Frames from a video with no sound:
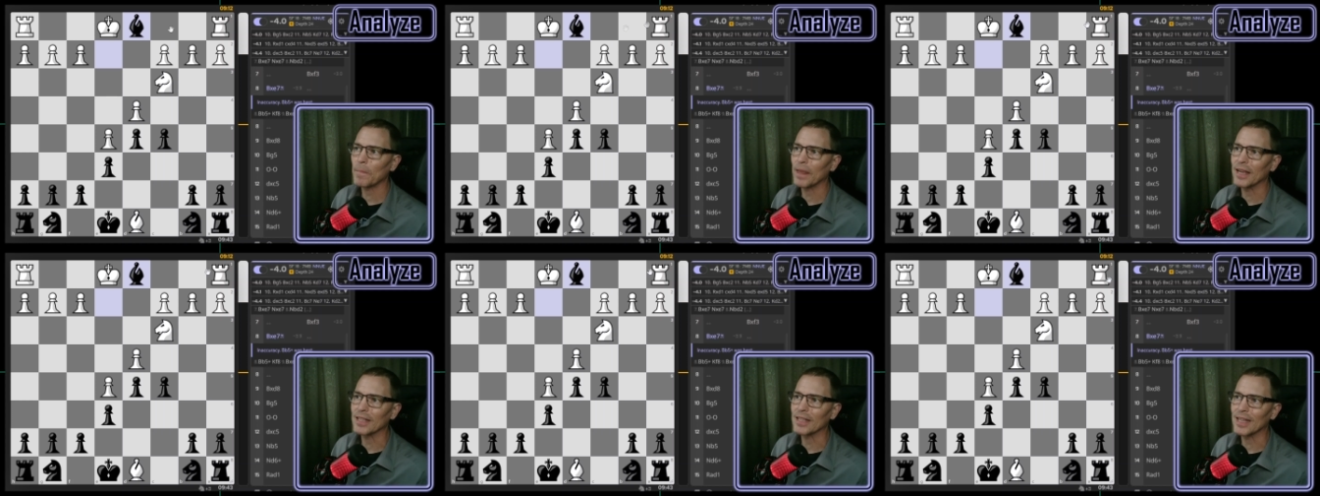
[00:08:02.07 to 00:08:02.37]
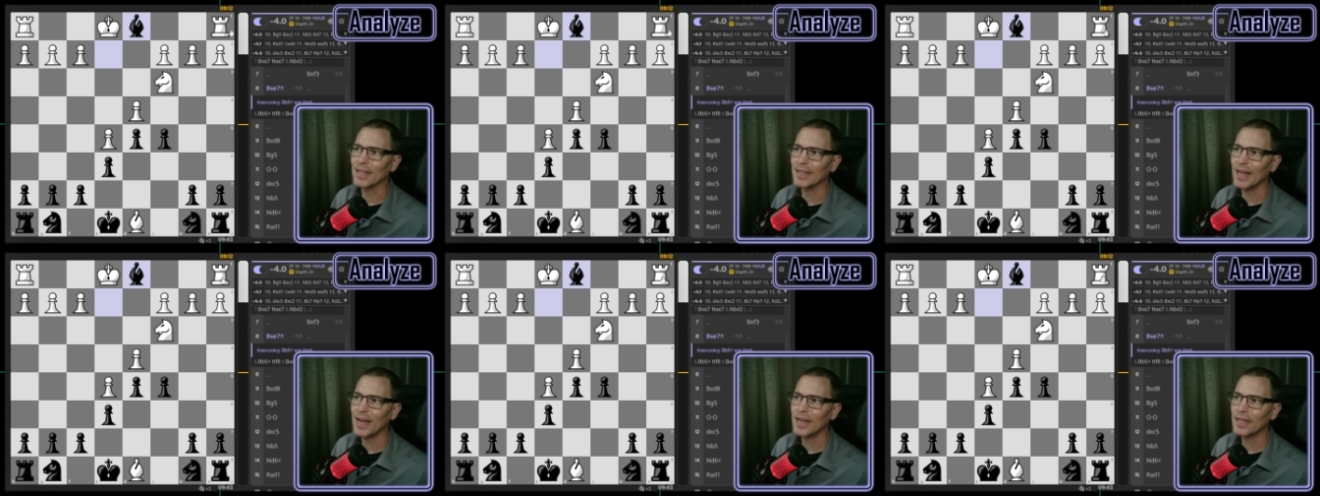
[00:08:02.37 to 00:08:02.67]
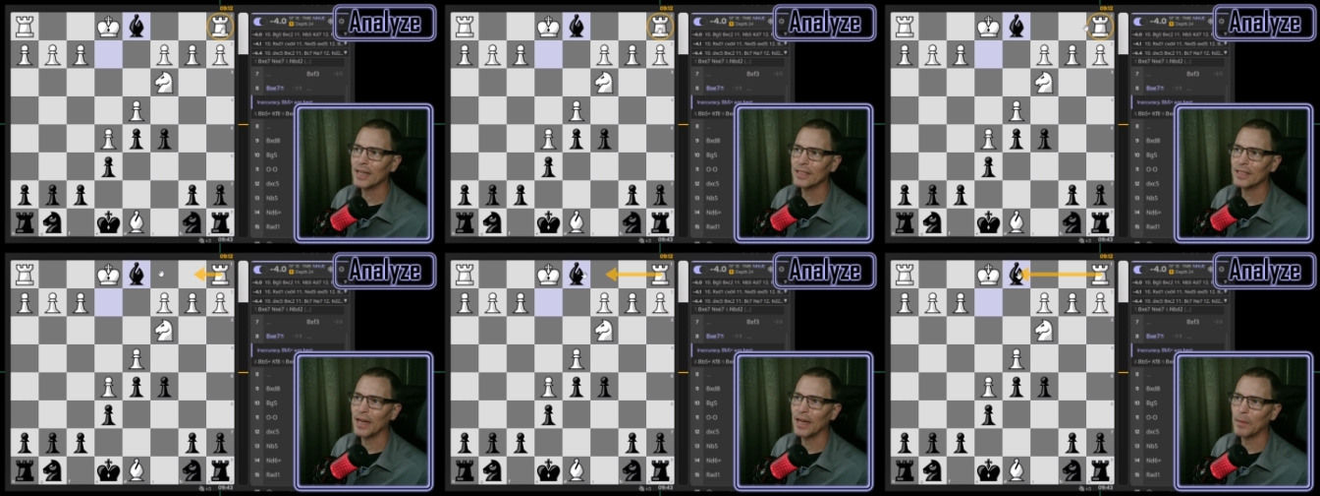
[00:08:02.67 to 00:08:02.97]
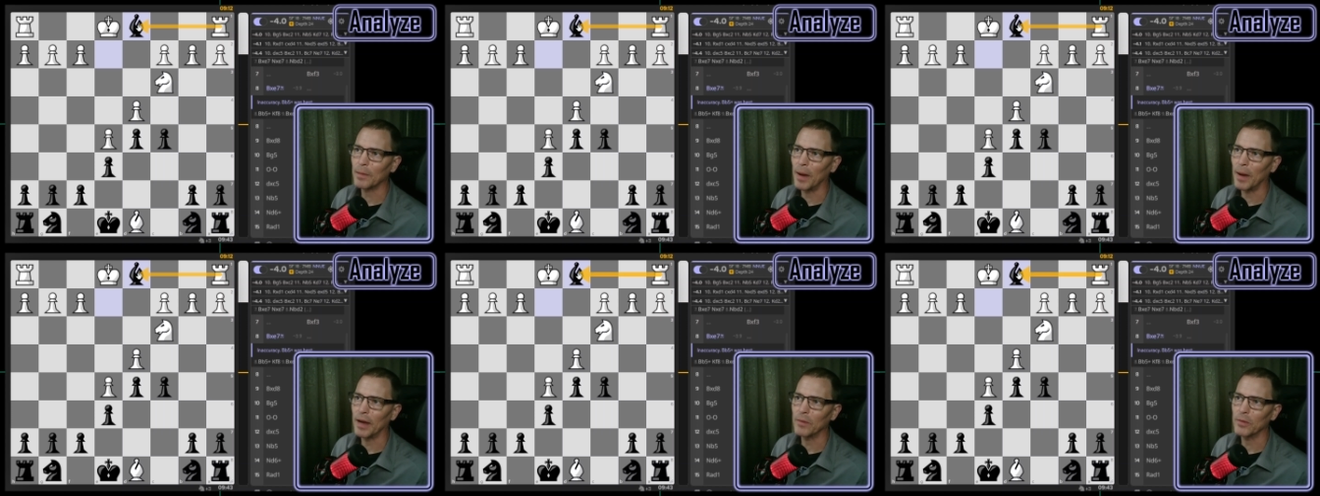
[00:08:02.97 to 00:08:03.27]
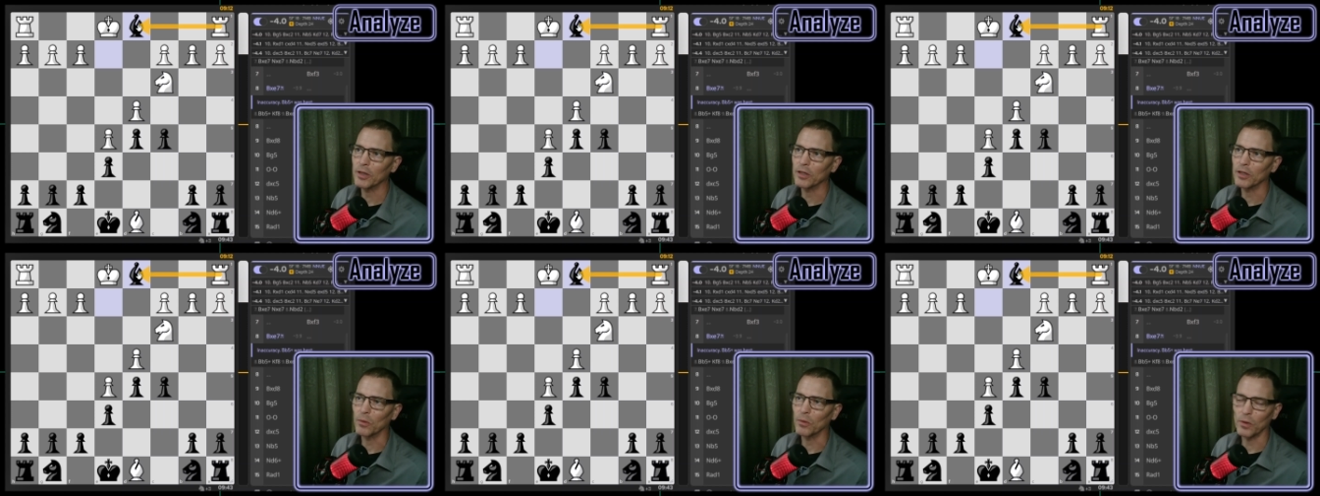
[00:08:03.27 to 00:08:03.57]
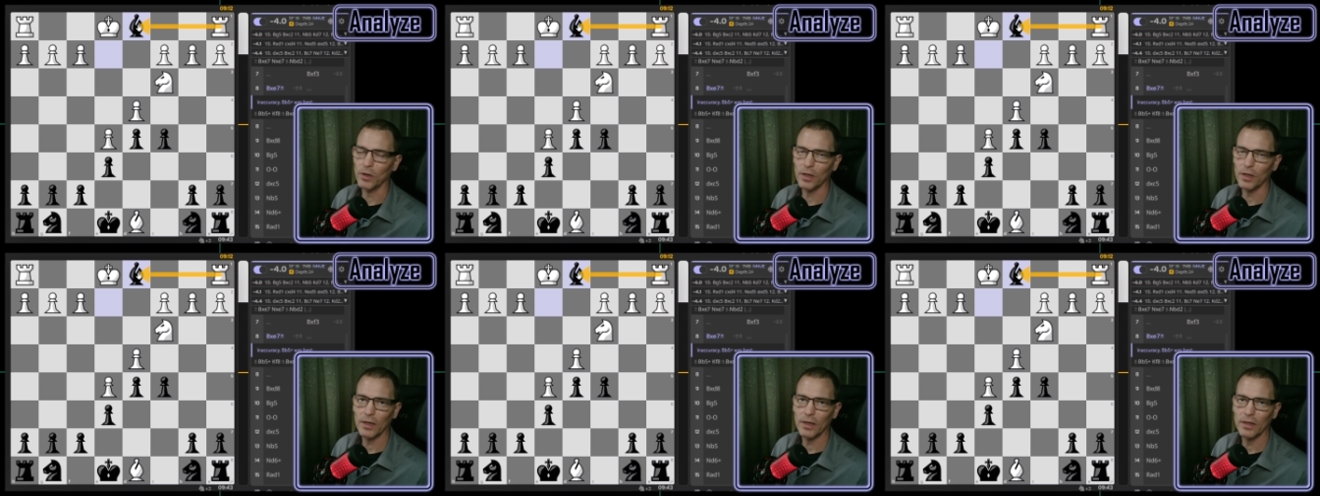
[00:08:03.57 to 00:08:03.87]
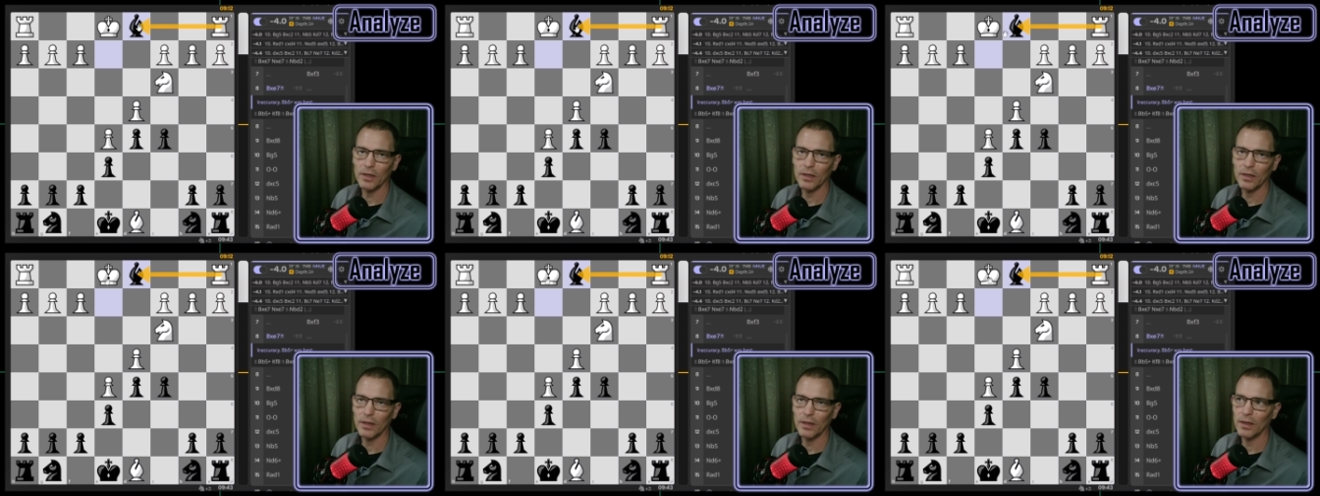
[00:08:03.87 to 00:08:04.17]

is that they could take mine with a rook